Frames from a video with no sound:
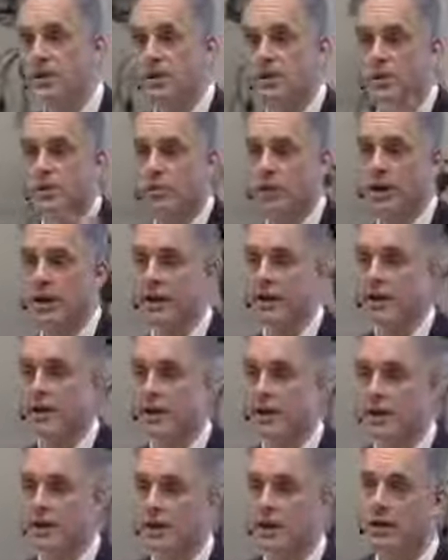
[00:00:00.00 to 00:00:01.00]
So when I tell you
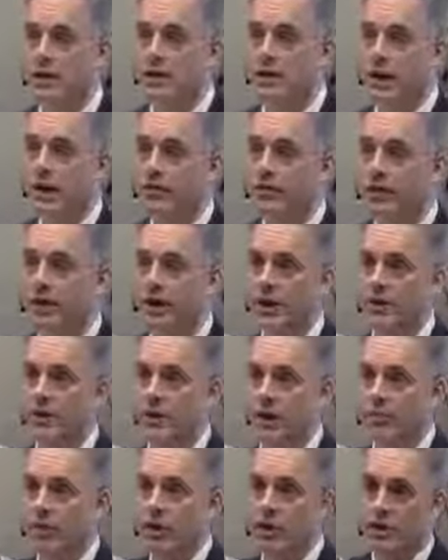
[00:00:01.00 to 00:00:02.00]
to get your life together,
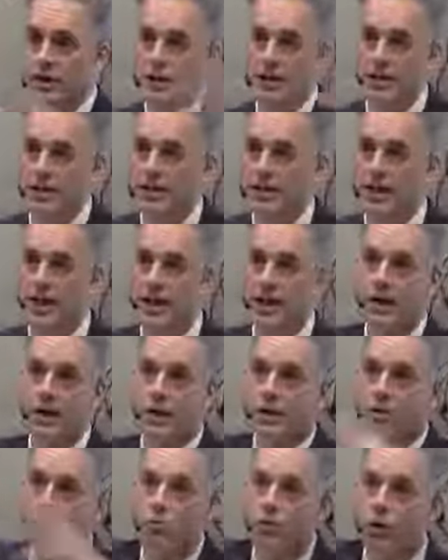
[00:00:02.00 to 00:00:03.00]
I'm not going to say
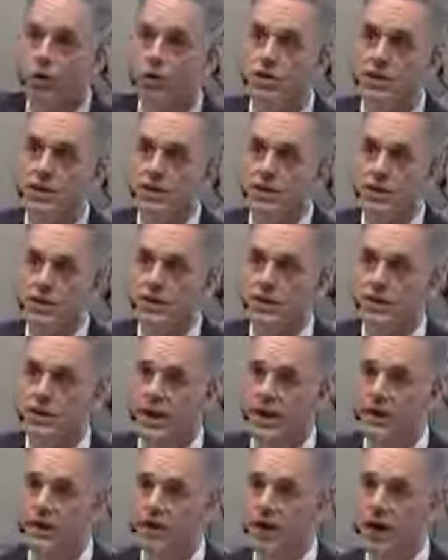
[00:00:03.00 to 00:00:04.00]
roses and
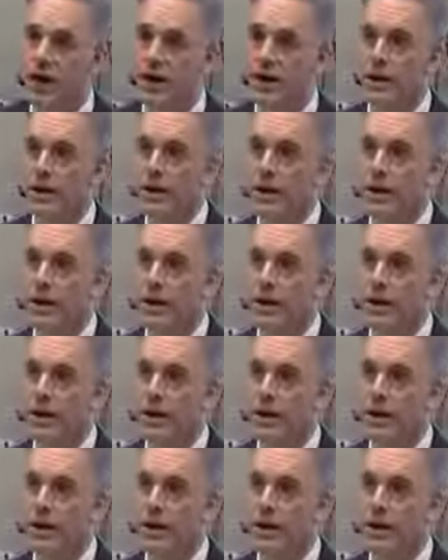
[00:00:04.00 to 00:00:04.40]
sunshine.